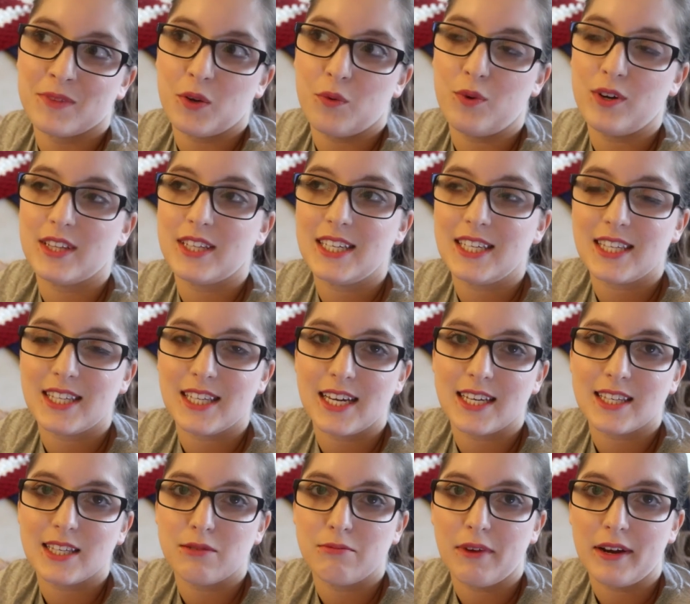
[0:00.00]
Once he's
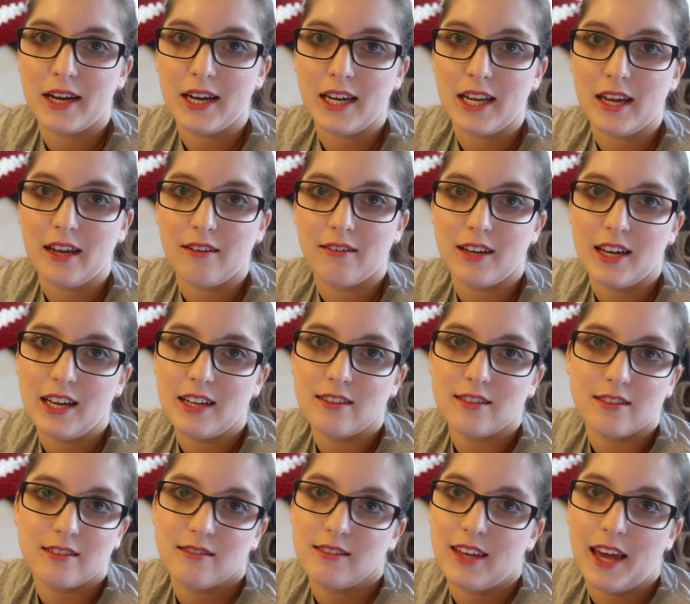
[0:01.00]
decimated it, it's